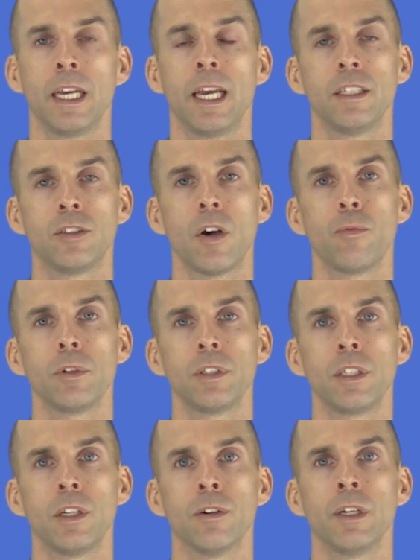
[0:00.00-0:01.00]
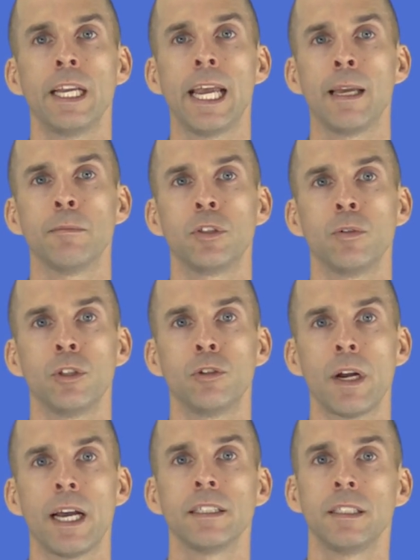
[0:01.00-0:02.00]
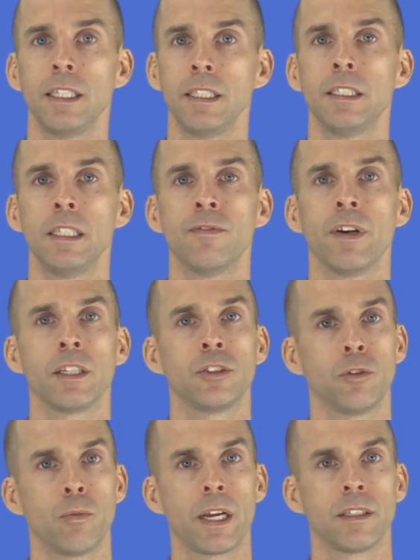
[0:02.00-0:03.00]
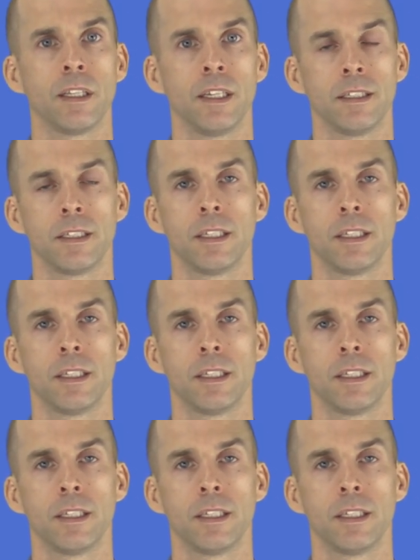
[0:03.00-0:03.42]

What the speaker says: and software security aims to address these defects directly.